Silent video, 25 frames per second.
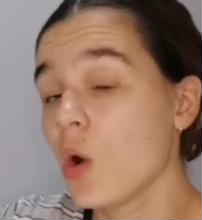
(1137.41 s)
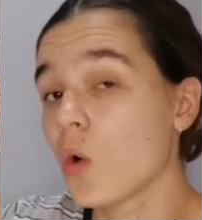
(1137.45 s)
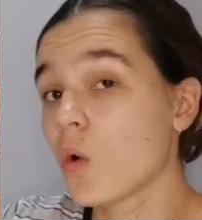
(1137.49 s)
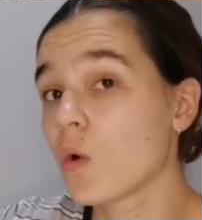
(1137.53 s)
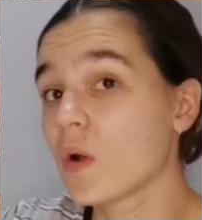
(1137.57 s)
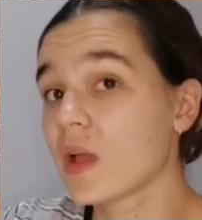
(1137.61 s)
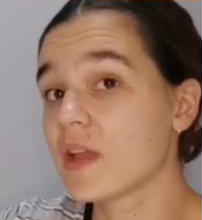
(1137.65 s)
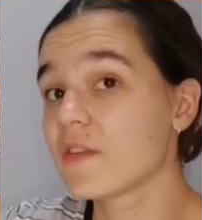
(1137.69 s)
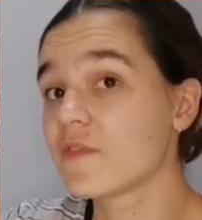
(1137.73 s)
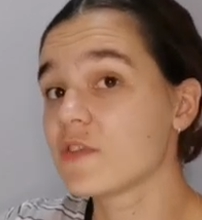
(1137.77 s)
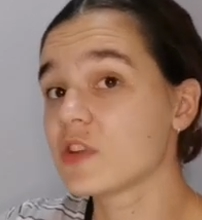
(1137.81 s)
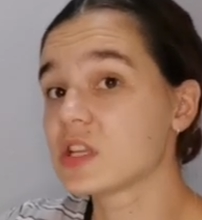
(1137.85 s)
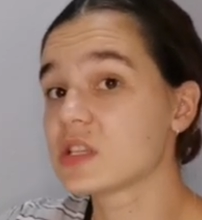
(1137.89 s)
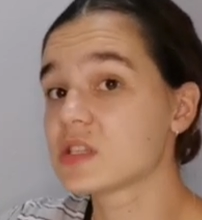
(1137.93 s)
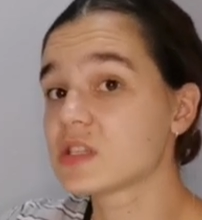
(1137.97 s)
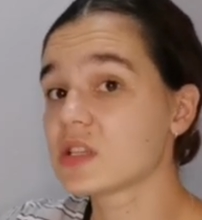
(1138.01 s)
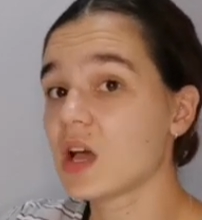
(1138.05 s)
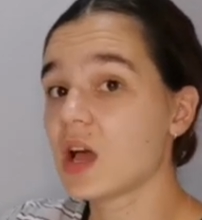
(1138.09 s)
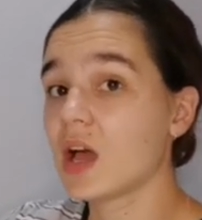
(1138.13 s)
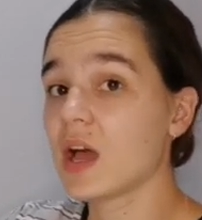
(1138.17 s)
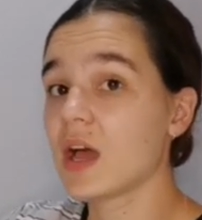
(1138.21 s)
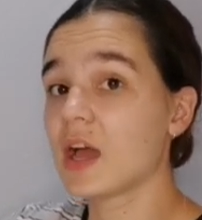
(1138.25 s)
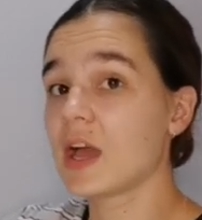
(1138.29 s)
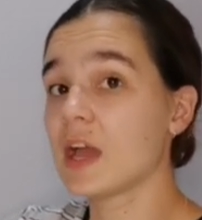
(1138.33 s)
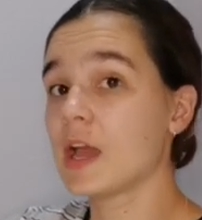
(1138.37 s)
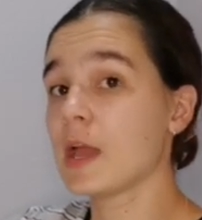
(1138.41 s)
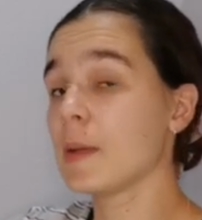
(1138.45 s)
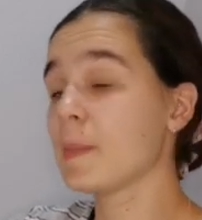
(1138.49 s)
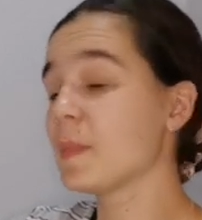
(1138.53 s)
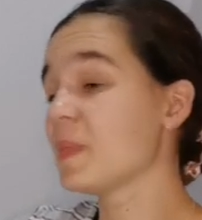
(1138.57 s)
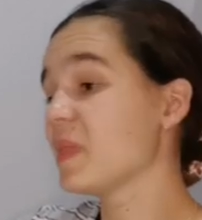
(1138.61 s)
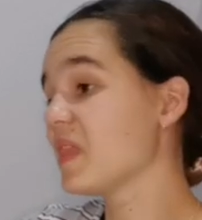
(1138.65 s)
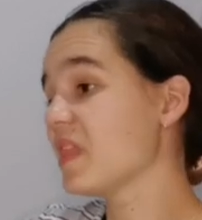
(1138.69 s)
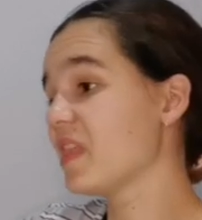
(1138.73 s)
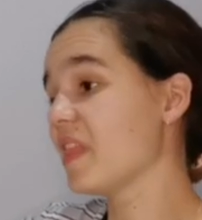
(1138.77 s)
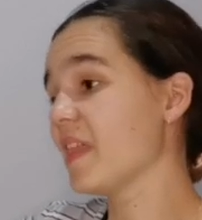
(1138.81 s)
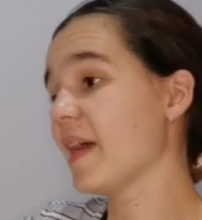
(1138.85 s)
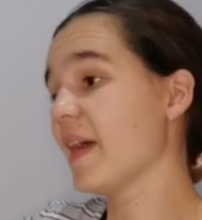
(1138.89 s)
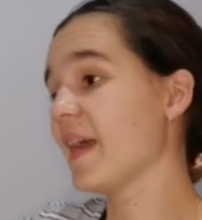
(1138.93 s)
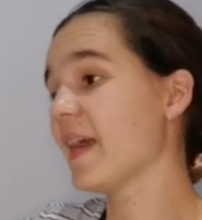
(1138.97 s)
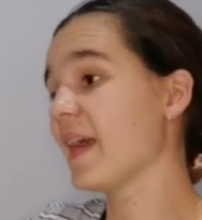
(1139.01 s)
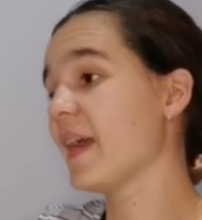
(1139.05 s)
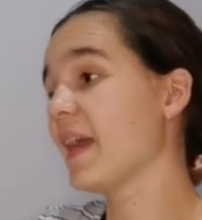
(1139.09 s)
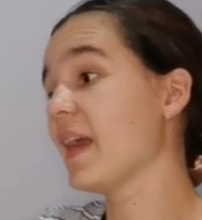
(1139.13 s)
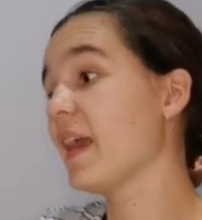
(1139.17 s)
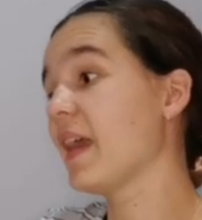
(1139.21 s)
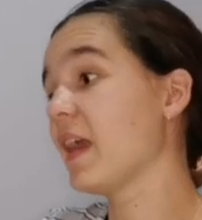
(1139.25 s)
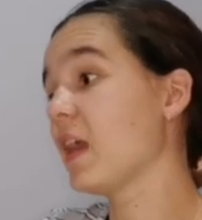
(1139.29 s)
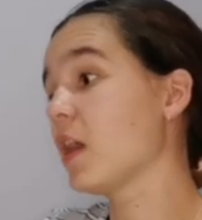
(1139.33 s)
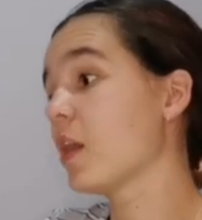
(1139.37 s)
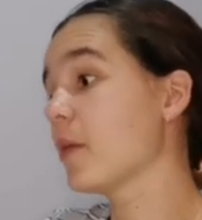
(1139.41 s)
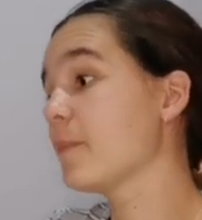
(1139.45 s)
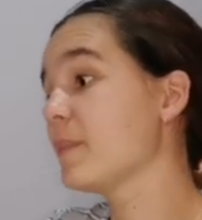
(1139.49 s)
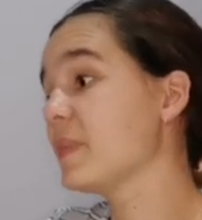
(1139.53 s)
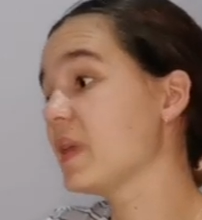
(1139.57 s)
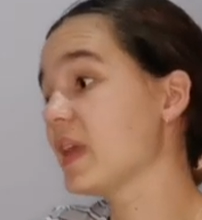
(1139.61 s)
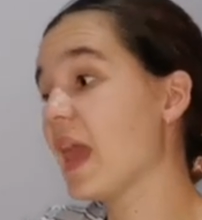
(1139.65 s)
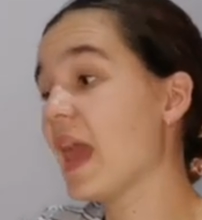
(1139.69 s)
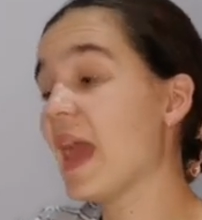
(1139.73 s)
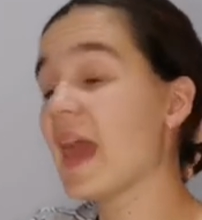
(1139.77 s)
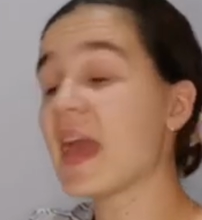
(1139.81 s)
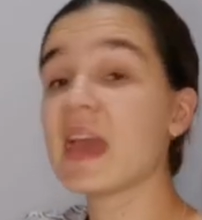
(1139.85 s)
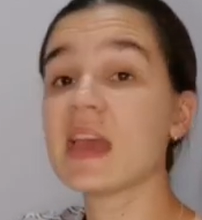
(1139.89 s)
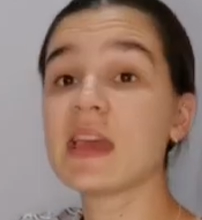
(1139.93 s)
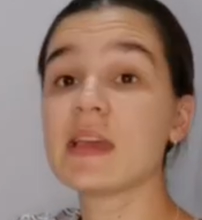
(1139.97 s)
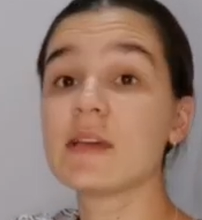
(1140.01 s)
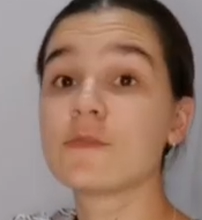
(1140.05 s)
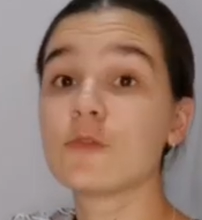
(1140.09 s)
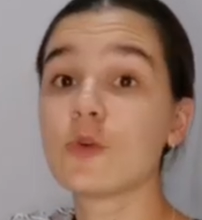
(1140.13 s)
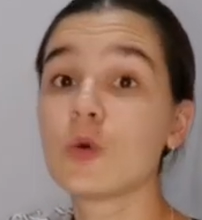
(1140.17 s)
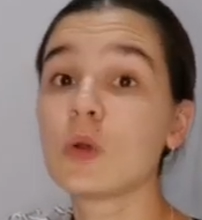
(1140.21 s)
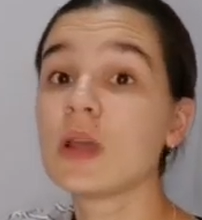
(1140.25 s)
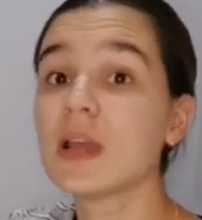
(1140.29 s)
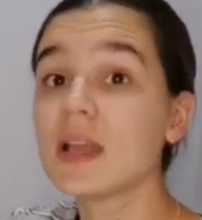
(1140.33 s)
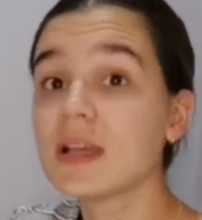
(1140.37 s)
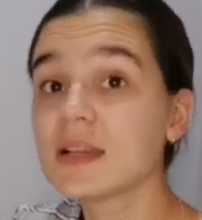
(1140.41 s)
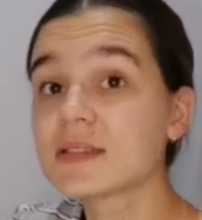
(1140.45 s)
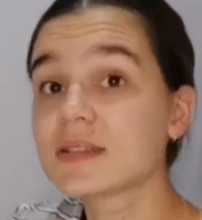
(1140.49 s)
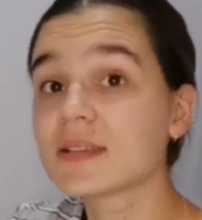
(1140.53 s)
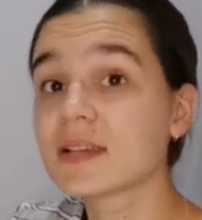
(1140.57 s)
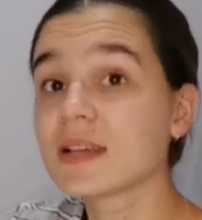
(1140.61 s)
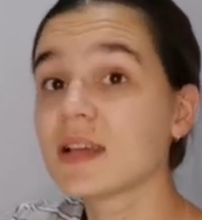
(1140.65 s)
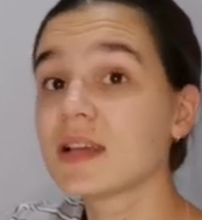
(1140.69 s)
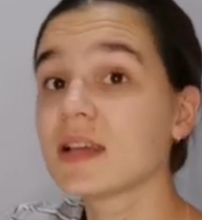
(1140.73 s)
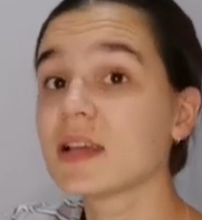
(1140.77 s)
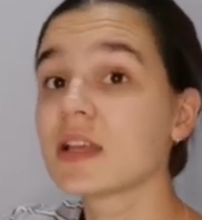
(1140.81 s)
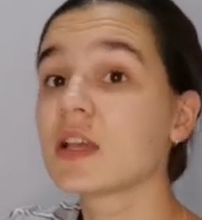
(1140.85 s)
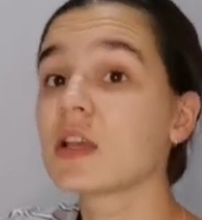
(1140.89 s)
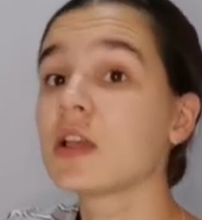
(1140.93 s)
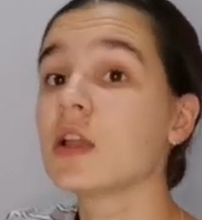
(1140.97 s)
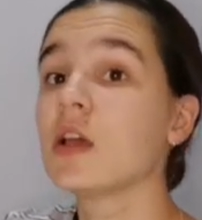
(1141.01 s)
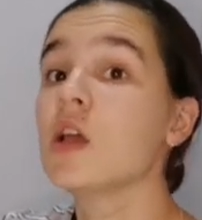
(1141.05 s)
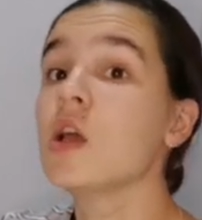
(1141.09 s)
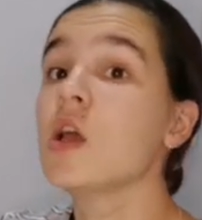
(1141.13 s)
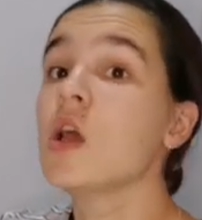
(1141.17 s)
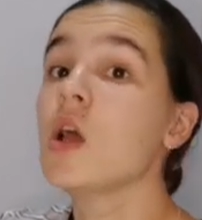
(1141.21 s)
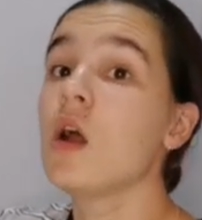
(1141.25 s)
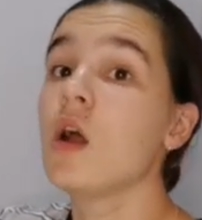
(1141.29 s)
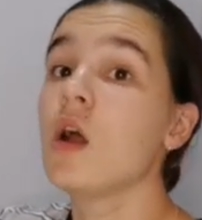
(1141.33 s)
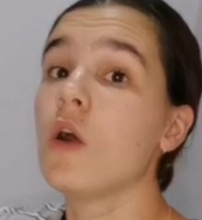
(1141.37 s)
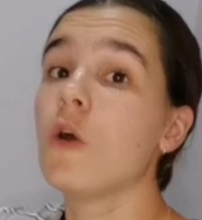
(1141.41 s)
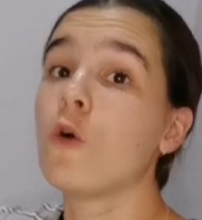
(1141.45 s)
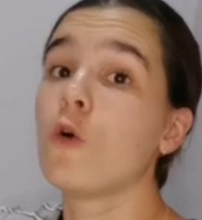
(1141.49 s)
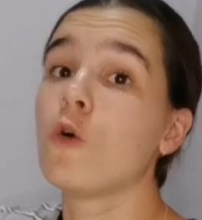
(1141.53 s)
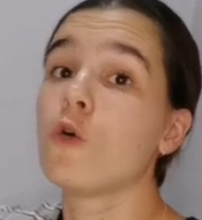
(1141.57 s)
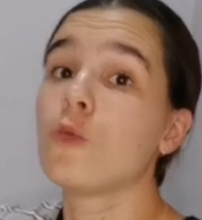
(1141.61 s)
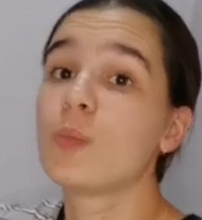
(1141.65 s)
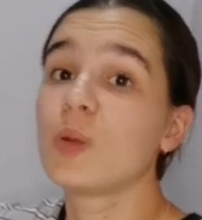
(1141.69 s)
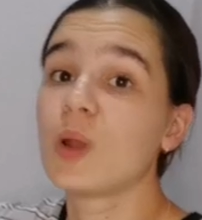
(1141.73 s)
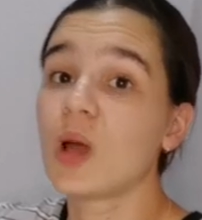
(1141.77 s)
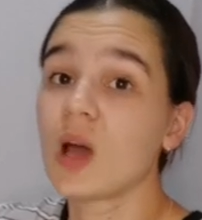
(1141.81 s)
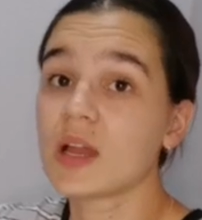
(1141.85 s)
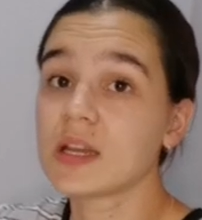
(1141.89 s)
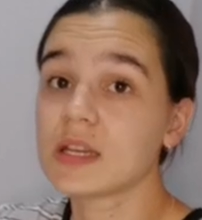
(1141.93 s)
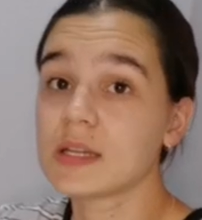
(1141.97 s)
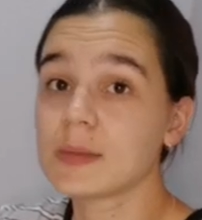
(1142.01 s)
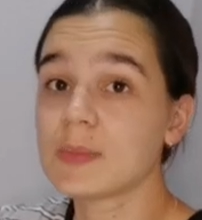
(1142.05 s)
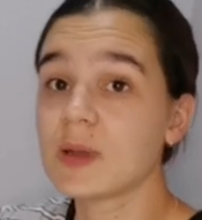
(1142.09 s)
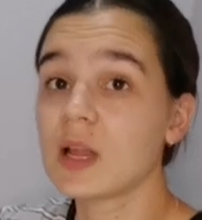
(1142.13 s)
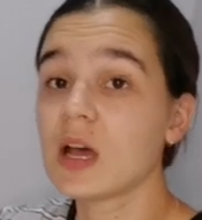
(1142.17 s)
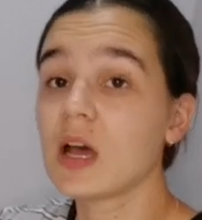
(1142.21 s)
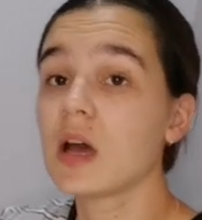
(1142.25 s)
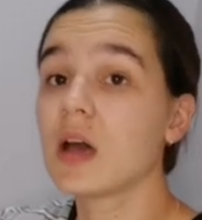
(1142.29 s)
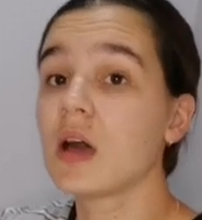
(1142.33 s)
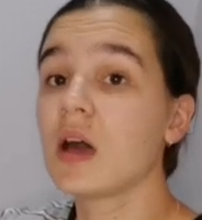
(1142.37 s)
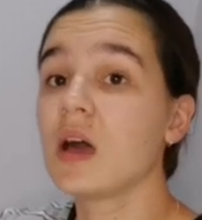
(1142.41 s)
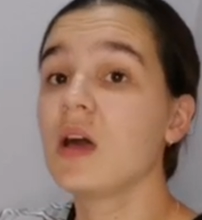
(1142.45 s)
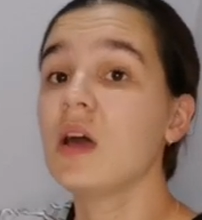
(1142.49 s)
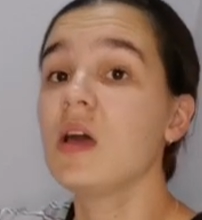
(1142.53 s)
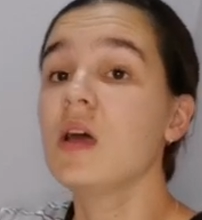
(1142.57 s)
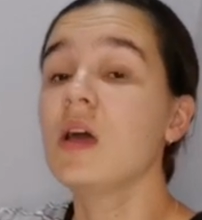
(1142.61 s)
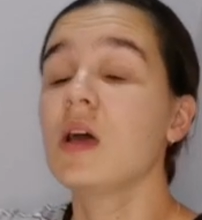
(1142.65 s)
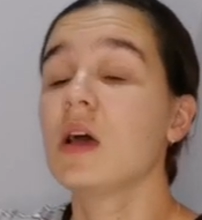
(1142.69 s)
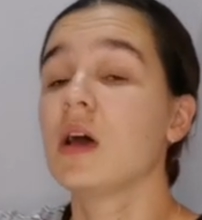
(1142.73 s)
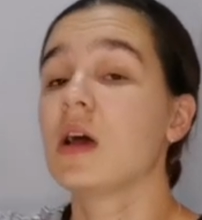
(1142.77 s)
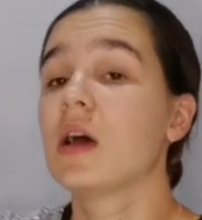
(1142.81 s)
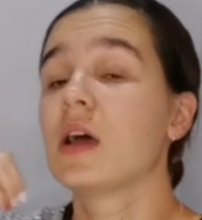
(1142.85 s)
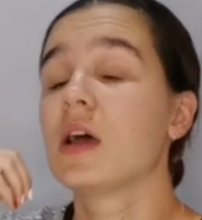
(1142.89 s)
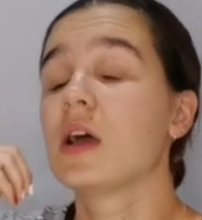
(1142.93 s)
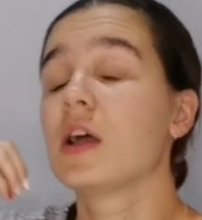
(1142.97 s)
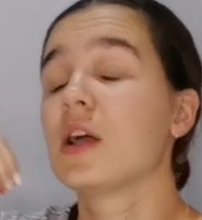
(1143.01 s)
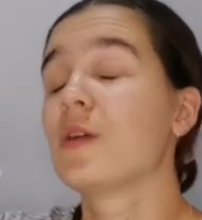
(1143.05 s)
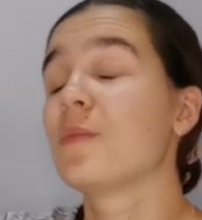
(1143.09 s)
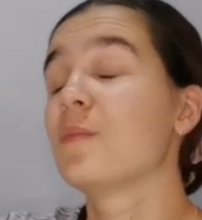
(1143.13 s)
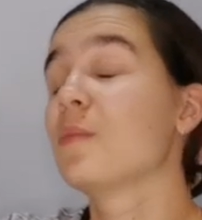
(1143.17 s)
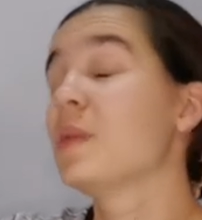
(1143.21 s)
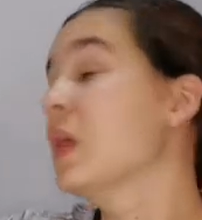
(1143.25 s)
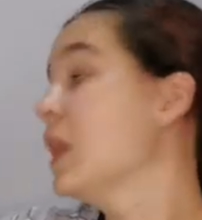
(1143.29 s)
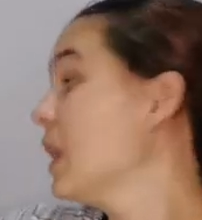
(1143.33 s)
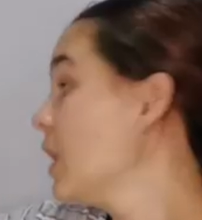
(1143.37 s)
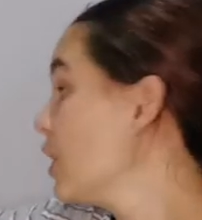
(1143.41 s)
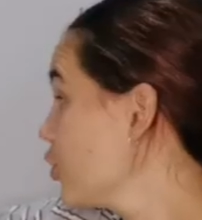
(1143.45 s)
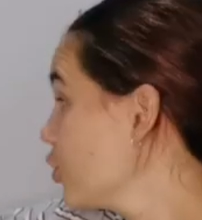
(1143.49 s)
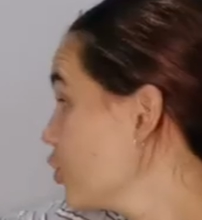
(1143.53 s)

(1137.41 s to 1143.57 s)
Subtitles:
or every time they behave or listen or blah blah blah,